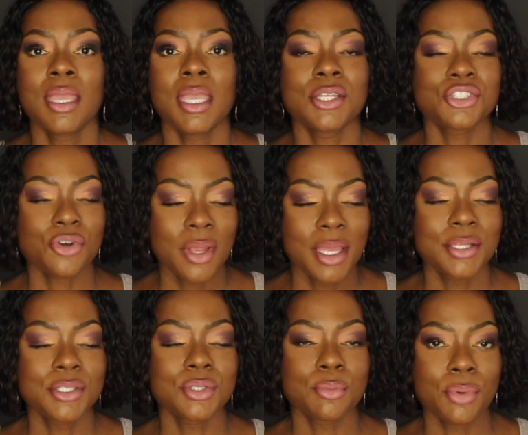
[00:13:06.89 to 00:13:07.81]
and
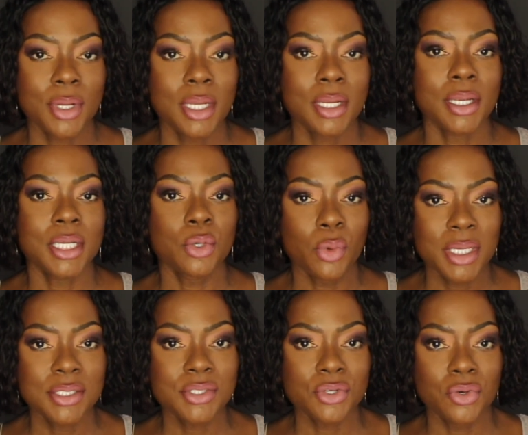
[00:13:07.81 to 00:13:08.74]
trying to bring a
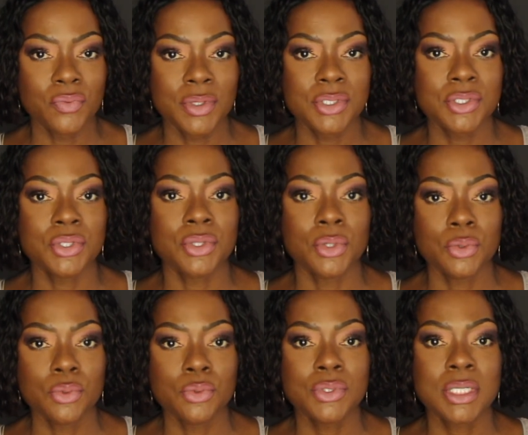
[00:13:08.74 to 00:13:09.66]
great service to
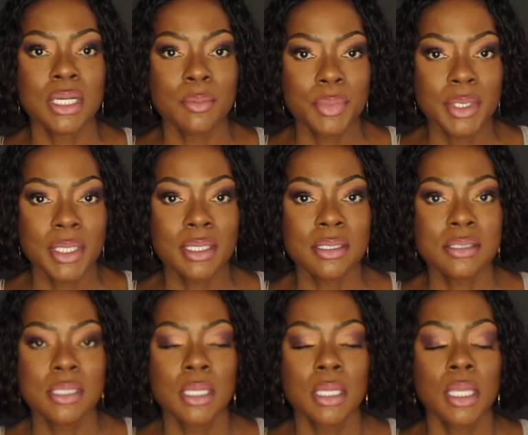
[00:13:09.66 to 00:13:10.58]
those companies